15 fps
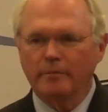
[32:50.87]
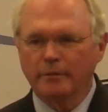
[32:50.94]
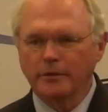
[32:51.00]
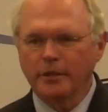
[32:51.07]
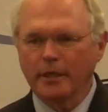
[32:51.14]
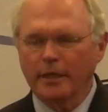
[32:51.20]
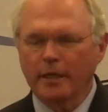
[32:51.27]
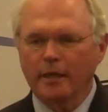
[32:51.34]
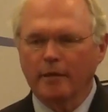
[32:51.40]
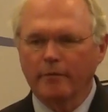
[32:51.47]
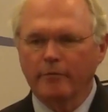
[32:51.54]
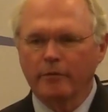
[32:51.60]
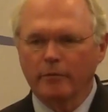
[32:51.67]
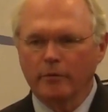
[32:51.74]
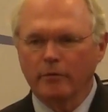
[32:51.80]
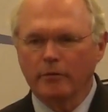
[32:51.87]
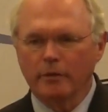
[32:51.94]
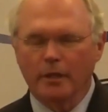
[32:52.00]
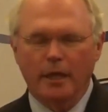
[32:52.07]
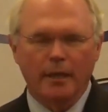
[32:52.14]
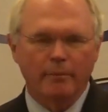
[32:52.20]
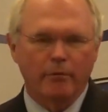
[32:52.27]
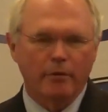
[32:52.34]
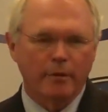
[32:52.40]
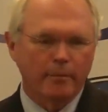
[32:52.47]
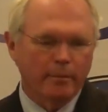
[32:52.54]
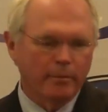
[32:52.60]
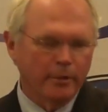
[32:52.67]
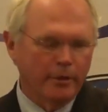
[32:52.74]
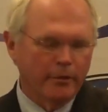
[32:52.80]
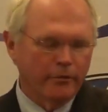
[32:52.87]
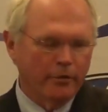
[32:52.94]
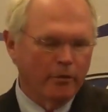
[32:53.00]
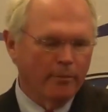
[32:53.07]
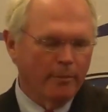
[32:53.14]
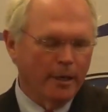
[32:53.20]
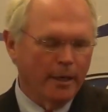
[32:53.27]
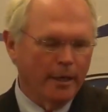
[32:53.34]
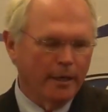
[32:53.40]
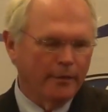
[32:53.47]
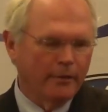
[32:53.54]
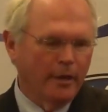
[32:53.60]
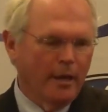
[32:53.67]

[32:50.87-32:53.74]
check out of your local library, but please don't buy it,